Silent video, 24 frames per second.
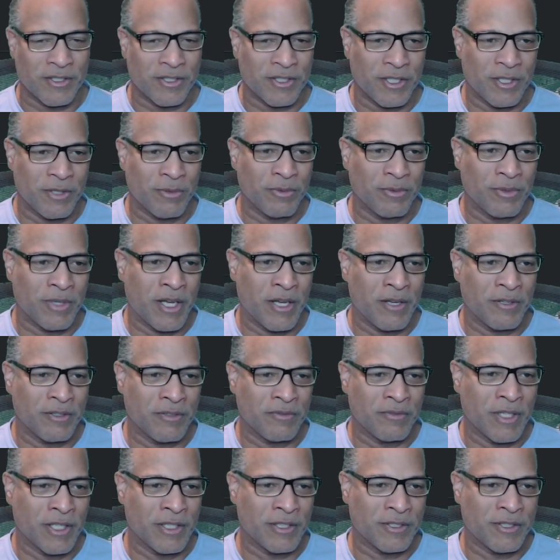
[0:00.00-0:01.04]
see how the
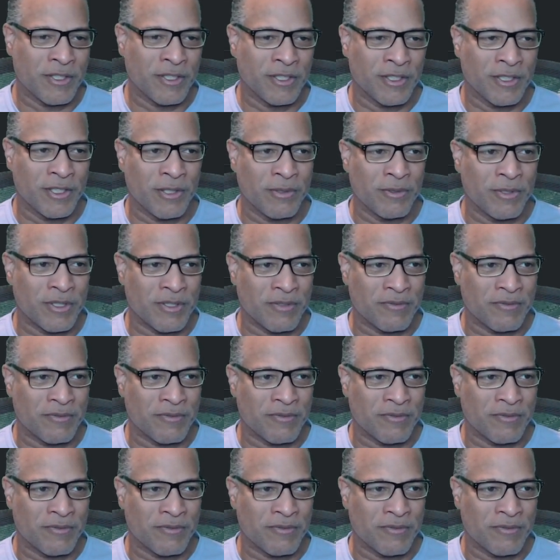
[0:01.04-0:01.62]
volatility was